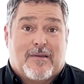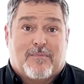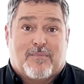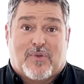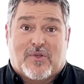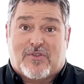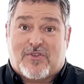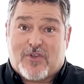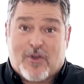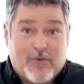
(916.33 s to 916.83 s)

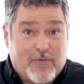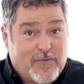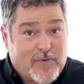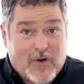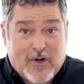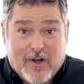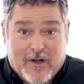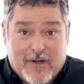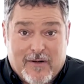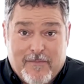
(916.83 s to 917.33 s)
But so
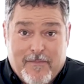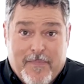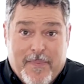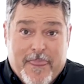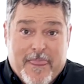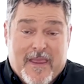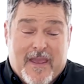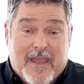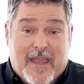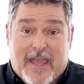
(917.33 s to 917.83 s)
far,
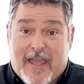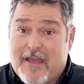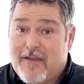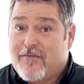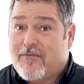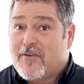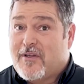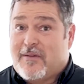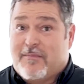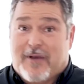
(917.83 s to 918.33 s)

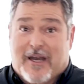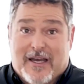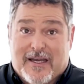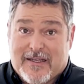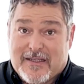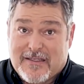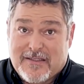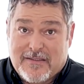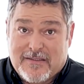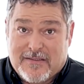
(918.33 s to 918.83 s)

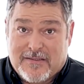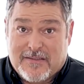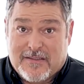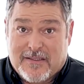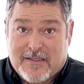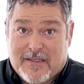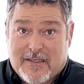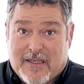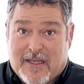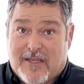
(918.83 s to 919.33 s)
everybody
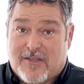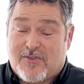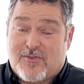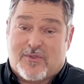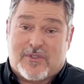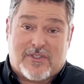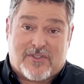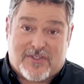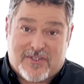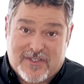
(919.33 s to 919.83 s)
has
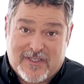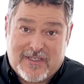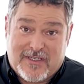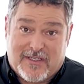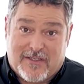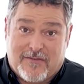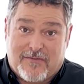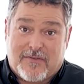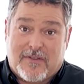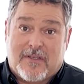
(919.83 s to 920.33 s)

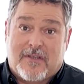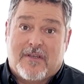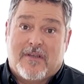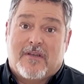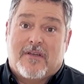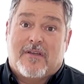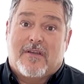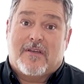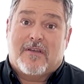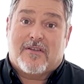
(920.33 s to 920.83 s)
received
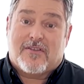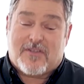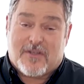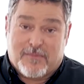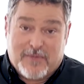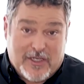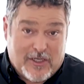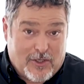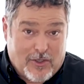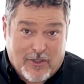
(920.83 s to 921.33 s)
some
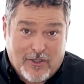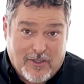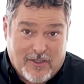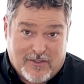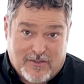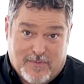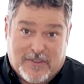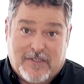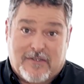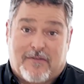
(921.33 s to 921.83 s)

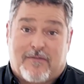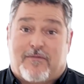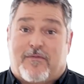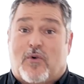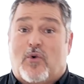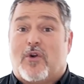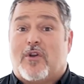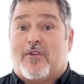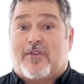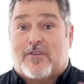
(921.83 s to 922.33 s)
encouragement, and
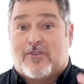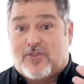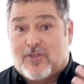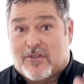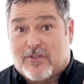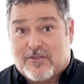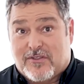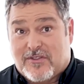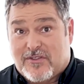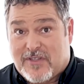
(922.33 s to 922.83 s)
four of the
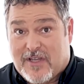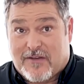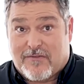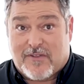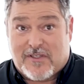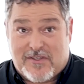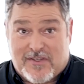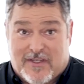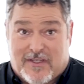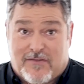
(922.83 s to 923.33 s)
churches have
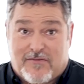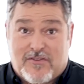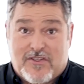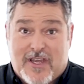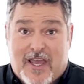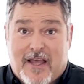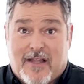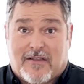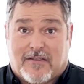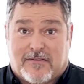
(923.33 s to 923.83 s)
received
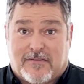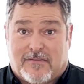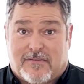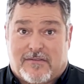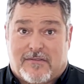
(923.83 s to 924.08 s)
challenge.